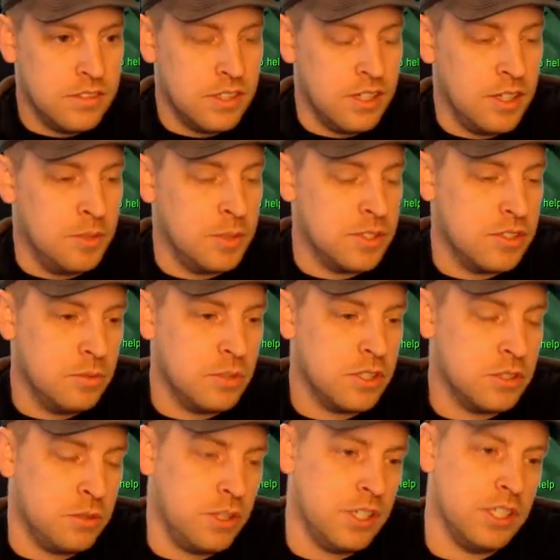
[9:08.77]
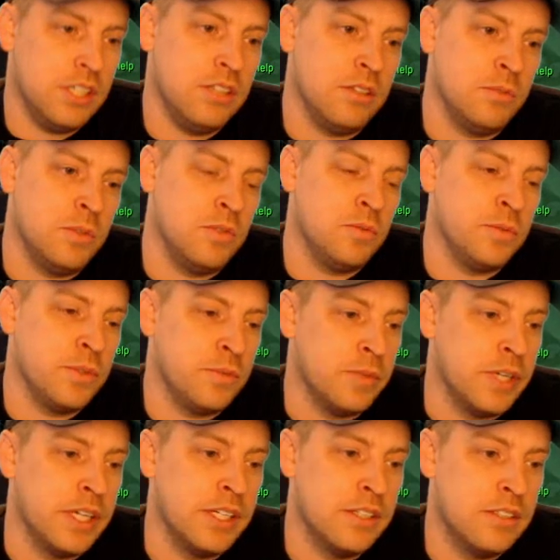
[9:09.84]
I still want to try to get the one from the
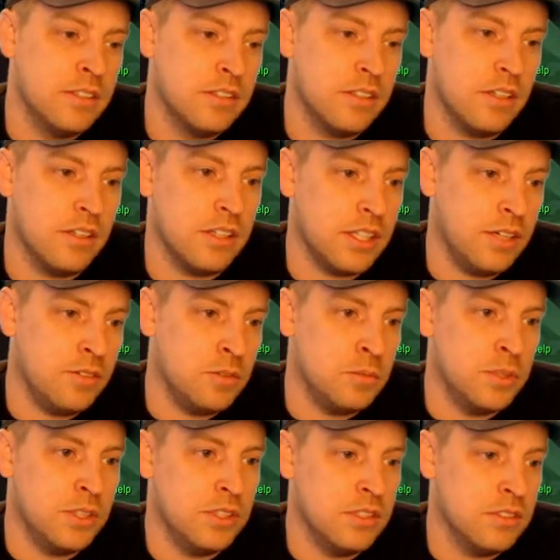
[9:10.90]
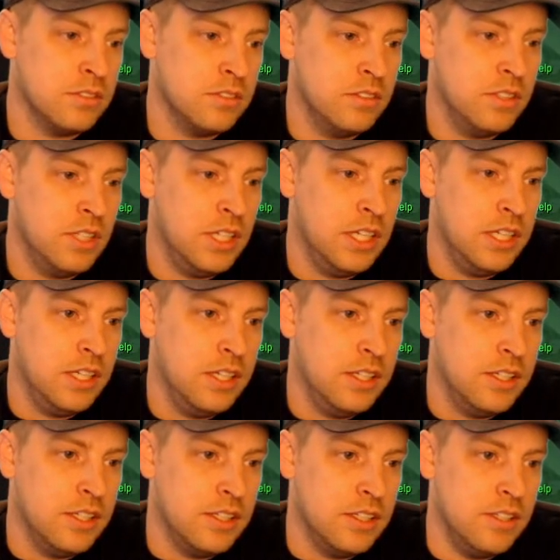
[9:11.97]
raid. I think that would be
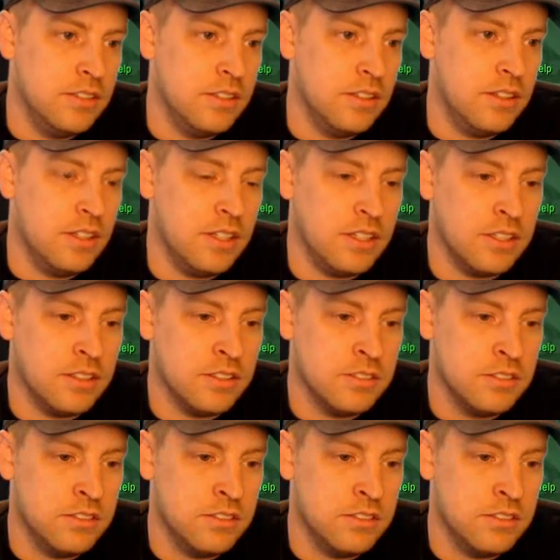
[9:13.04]
easy thing.